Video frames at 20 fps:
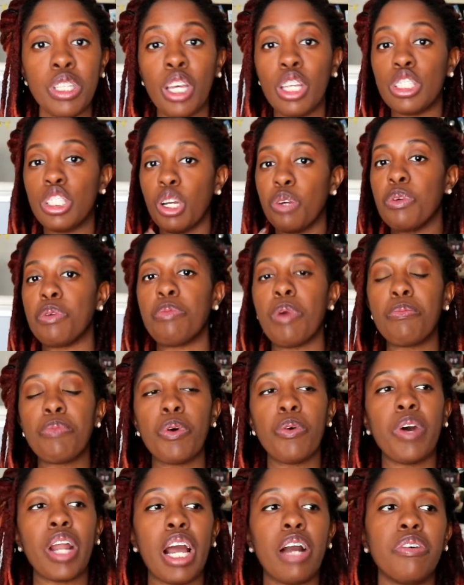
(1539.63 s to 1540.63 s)
So remember
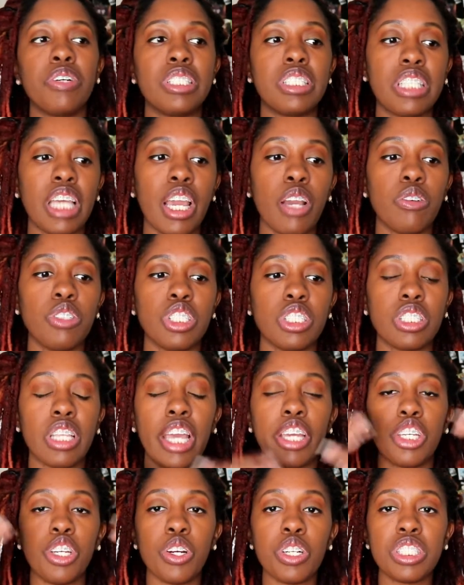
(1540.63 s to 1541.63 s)
what I was saying was just
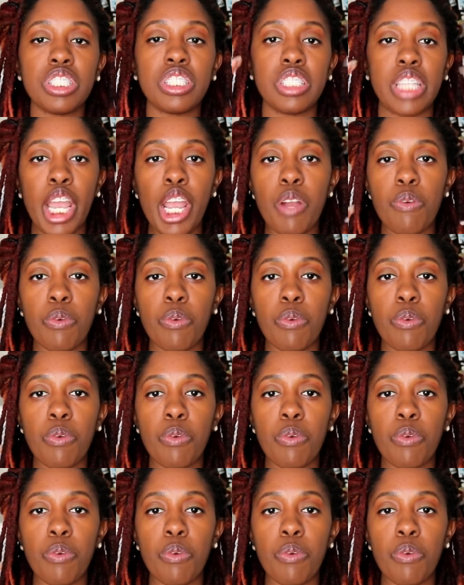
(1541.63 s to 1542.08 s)
like your state